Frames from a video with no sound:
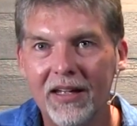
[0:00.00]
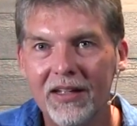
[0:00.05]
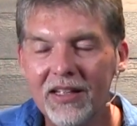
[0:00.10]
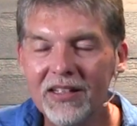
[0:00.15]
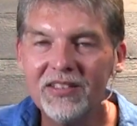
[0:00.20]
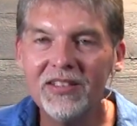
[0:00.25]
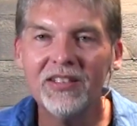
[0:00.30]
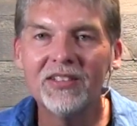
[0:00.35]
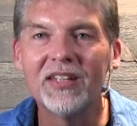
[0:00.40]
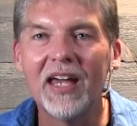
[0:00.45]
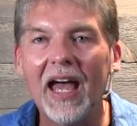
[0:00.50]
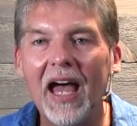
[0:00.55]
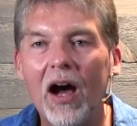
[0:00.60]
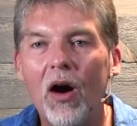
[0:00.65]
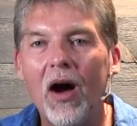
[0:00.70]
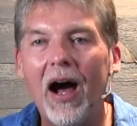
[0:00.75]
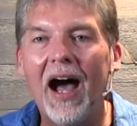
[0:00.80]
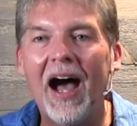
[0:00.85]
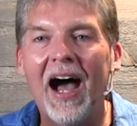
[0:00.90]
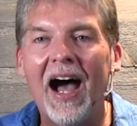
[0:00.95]
this is
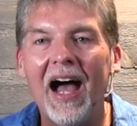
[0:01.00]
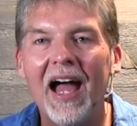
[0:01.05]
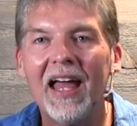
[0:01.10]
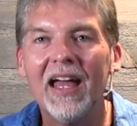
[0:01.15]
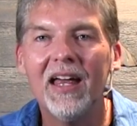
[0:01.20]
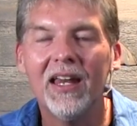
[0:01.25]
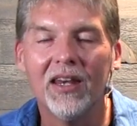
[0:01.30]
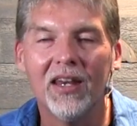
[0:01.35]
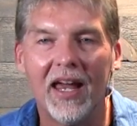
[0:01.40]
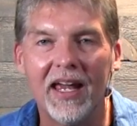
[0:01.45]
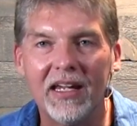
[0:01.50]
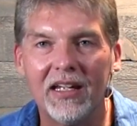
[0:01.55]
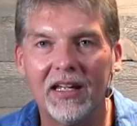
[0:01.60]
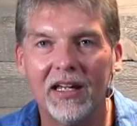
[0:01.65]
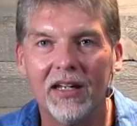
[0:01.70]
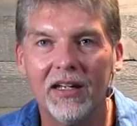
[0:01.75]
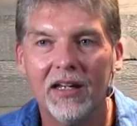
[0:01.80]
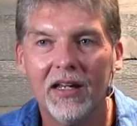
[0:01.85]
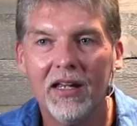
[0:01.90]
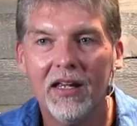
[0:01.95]
how I like
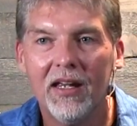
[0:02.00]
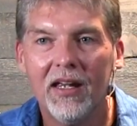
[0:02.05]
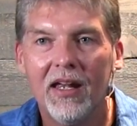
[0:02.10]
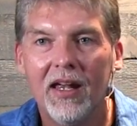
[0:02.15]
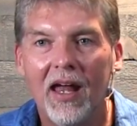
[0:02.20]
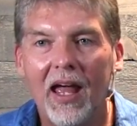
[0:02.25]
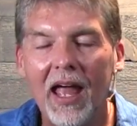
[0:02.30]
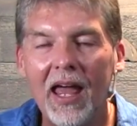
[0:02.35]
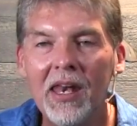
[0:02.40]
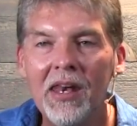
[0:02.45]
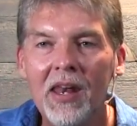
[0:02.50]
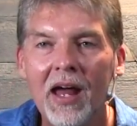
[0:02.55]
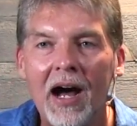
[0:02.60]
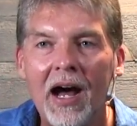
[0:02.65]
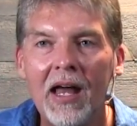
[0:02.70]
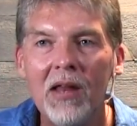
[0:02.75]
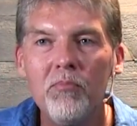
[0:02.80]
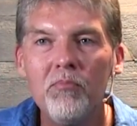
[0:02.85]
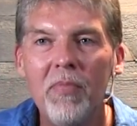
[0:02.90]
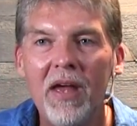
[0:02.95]
it, and
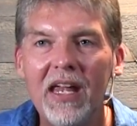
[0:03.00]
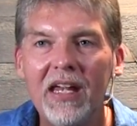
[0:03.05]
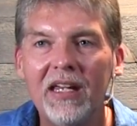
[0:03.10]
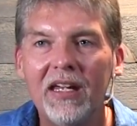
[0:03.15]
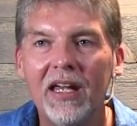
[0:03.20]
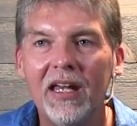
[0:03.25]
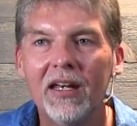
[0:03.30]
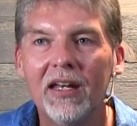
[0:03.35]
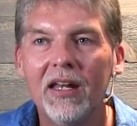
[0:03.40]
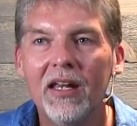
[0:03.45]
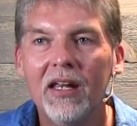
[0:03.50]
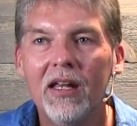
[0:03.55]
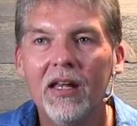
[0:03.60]
not make it